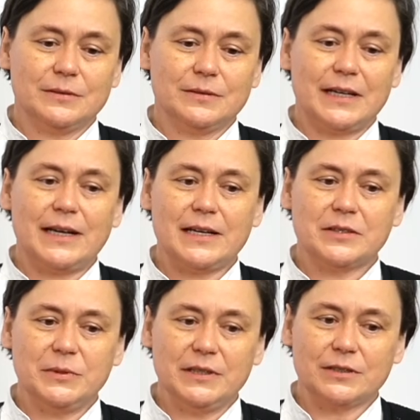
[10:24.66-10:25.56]
that
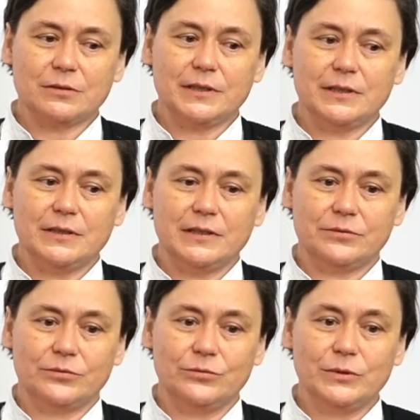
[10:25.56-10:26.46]
has been actually a
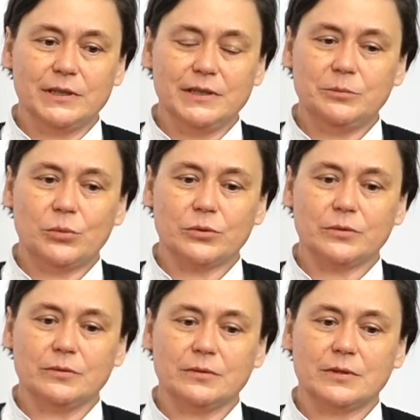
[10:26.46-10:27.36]
really
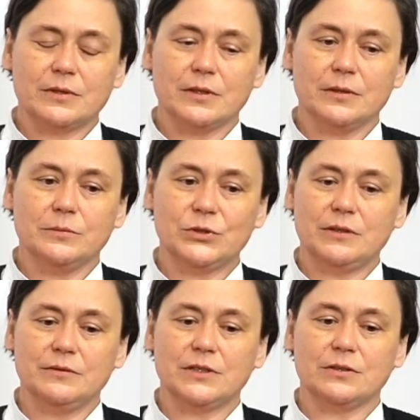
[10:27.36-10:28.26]
important
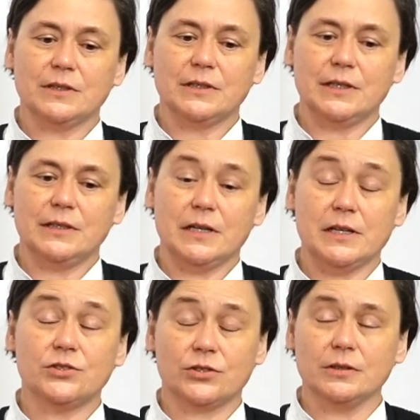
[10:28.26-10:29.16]
motivation and
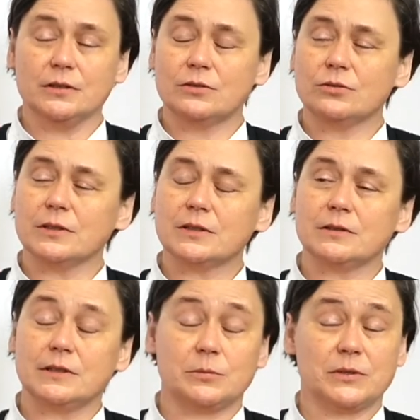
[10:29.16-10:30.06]
engine to
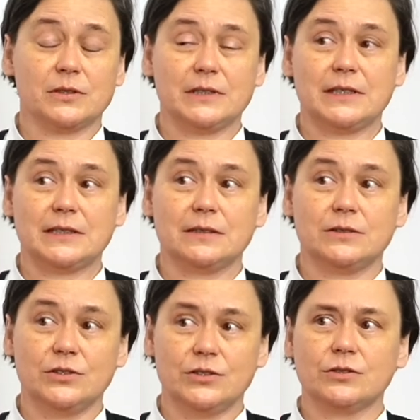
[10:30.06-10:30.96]
actually especially get the
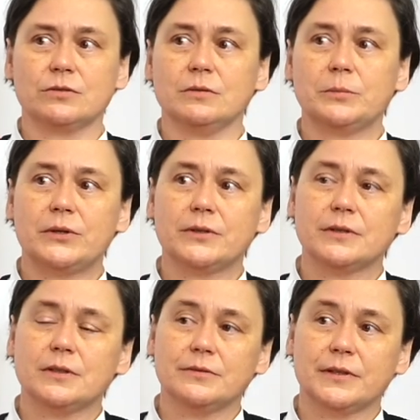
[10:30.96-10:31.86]
digital
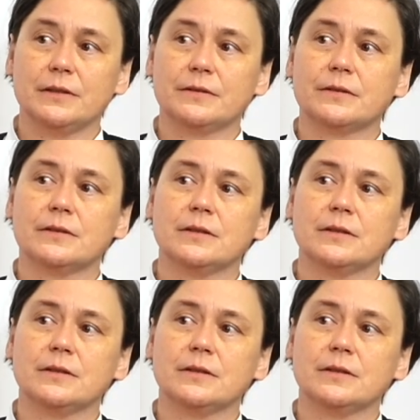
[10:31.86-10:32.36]
part of health